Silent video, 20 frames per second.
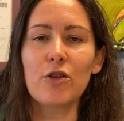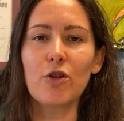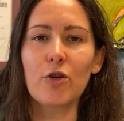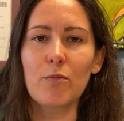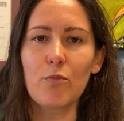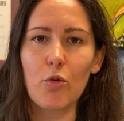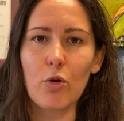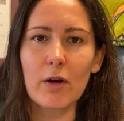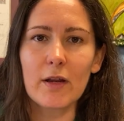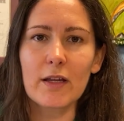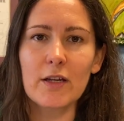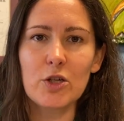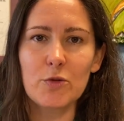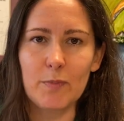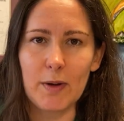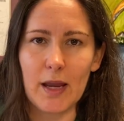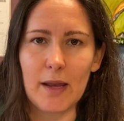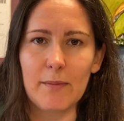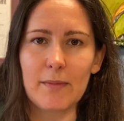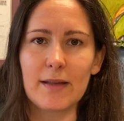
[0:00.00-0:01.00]
your mortgage
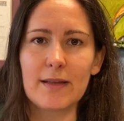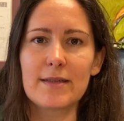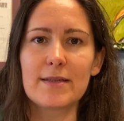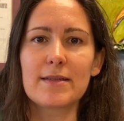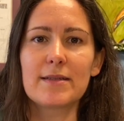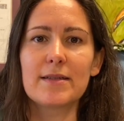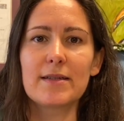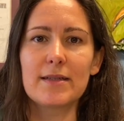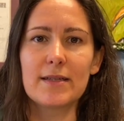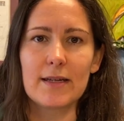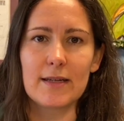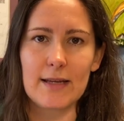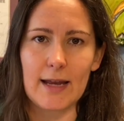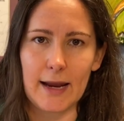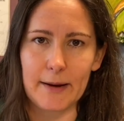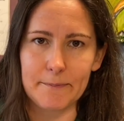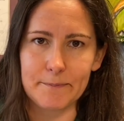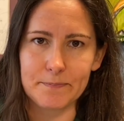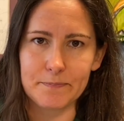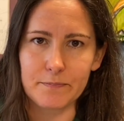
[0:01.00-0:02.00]
payments today.